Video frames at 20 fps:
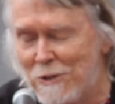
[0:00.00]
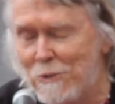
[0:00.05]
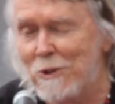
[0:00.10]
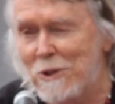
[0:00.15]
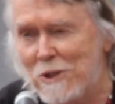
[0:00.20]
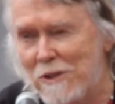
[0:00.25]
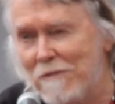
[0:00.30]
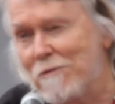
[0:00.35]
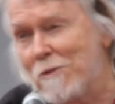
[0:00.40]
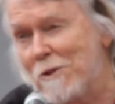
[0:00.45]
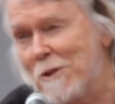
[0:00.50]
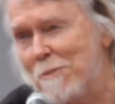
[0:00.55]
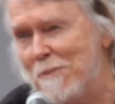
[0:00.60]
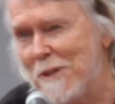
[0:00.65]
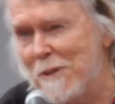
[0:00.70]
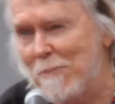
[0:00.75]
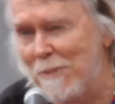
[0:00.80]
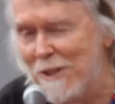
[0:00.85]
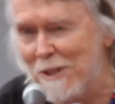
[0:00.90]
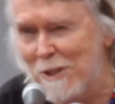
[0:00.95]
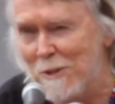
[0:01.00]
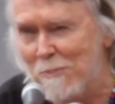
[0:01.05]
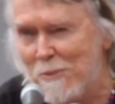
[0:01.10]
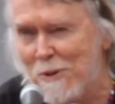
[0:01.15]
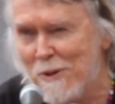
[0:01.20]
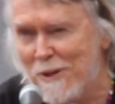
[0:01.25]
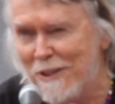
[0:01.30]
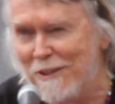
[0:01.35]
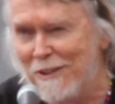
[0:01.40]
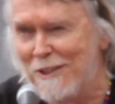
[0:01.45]
torture for the people in the
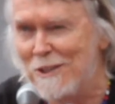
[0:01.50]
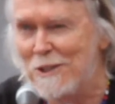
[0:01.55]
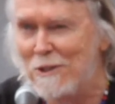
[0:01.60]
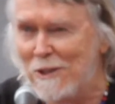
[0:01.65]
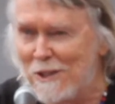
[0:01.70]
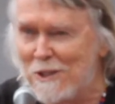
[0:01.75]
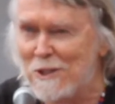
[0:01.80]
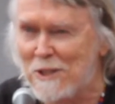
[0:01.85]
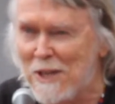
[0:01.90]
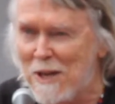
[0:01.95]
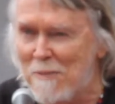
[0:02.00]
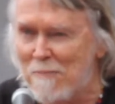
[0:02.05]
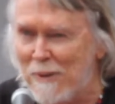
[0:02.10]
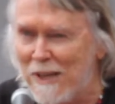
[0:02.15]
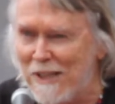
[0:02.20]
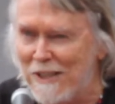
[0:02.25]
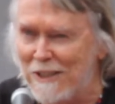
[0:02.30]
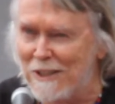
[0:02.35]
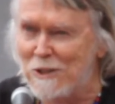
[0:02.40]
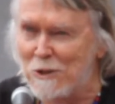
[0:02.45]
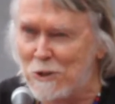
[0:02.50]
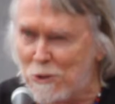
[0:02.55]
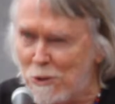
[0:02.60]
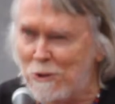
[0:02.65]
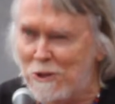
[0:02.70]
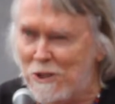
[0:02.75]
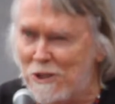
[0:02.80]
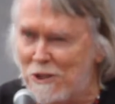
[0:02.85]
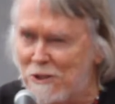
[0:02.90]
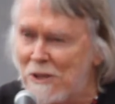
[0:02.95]
poor areas, not his campaign against
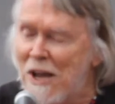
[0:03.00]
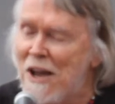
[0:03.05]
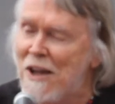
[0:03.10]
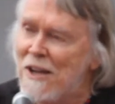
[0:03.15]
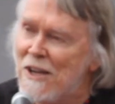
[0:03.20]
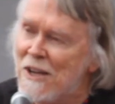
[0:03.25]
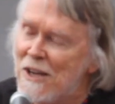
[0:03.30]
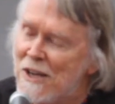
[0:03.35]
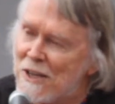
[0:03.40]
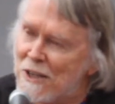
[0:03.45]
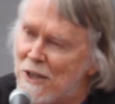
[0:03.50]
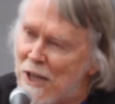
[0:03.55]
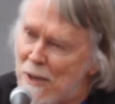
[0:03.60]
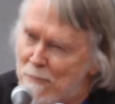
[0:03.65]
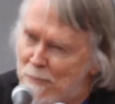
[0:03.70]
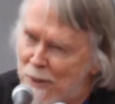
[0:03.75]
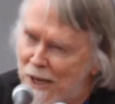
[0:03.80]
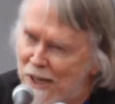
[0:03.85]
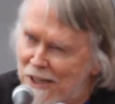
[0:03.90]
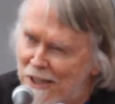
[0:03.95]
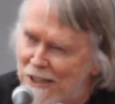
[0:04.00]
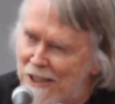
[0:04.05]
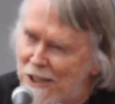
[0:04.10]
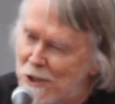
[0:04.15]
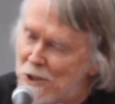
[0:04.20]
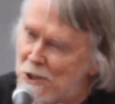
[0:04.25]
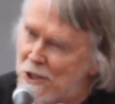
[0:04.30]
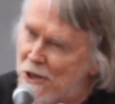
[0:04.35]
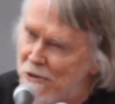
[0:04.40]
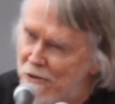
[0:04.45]
torture, his campaign
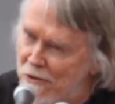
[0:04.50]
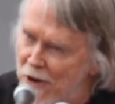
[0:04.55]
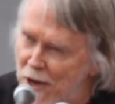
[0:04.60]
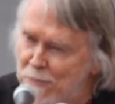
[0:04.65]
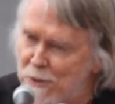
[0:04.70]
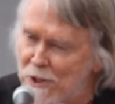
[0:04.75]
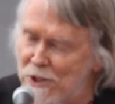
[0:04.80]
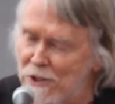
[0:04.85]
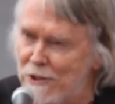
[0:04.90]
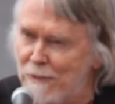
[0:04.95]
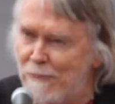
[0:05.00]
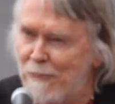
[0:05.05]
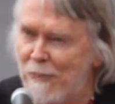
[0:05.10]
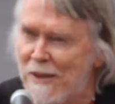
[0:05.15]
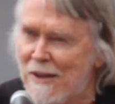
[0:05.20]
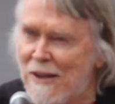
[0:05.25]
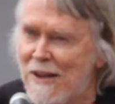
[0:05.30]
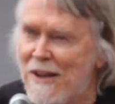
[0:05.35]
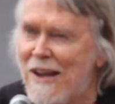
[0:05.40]
against corruption,